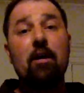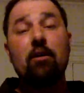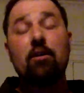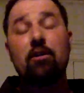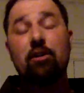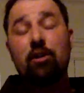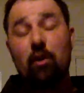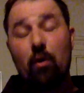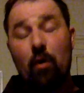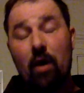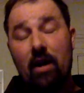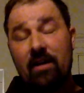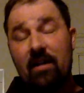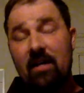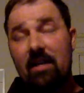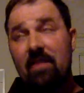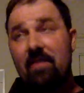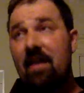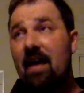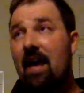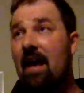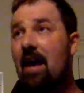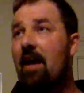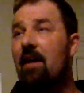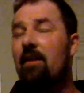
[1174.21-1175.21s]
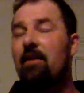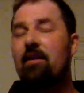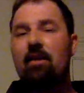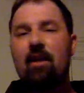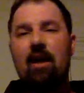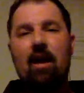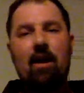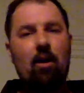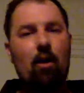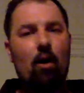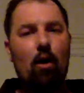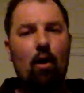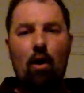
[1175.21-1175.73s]
So I did that,
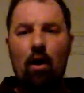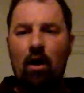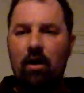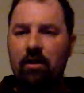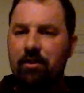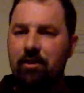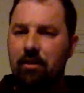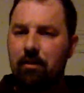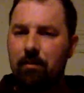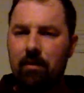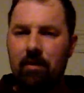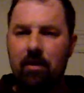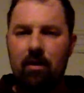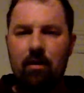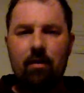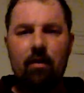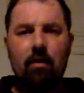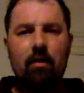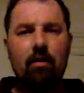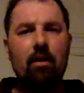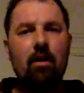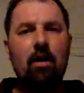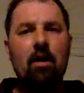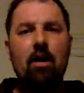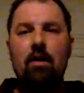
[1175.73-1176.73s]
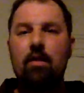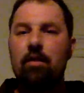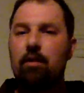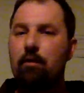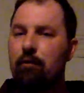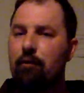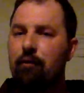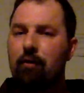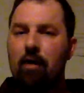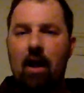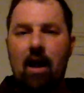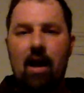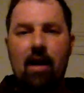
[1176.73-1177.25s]
had an awesome year. The
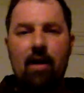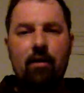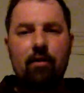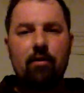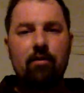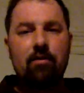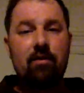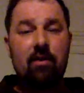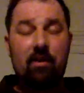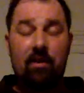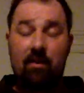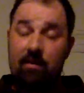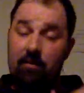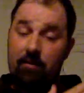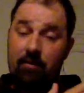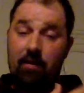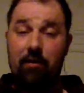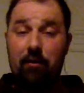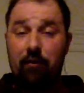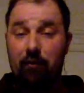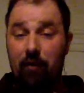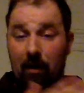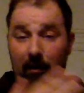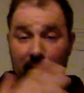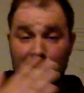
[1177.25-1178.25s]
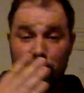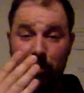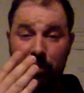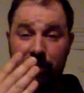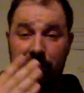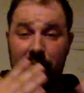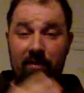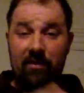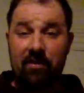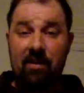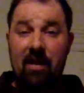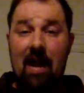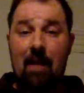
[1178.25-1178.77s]
friars, Father Fred was working
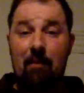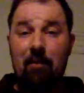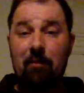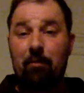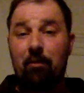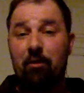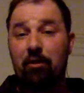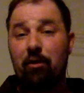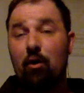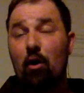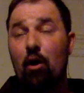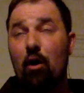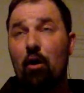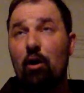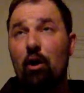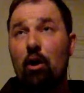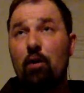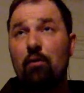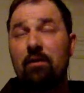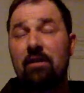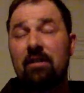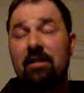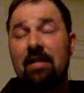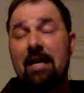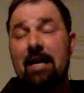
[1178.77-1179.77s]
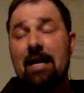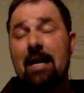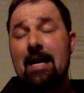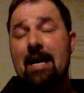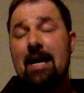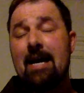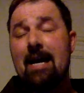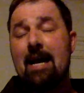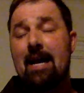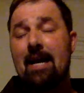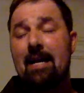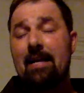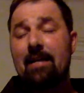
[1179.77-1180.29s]
there at the time with Brother Carlos,
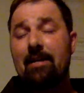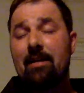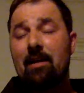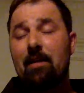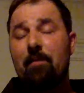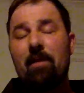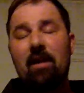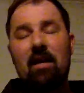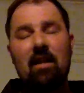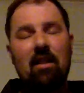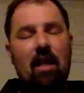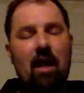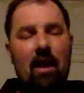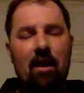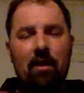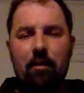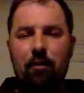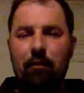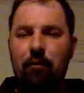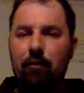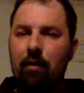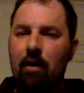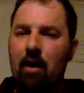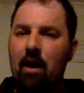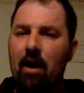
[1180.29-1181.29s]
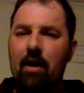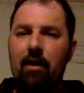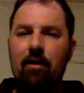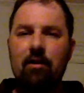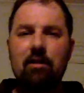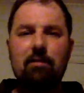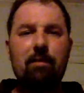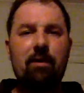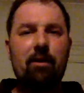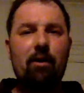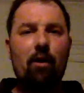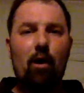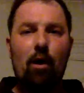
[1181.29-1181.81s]
and met a lot of the
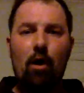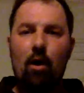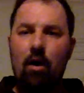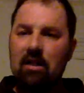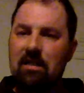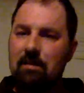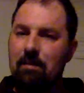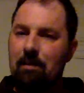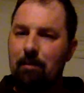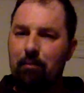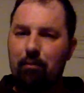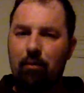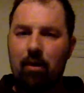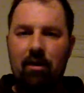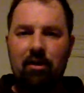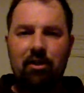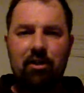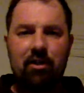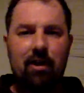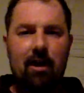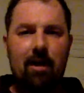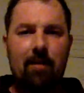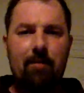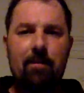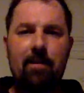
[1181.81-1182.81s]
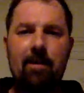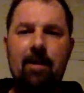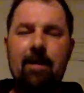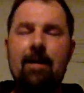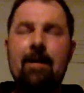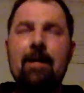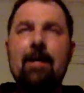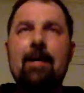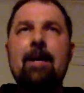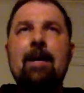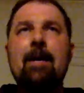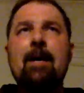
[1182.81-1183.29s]
friars, made an awesome impression on me.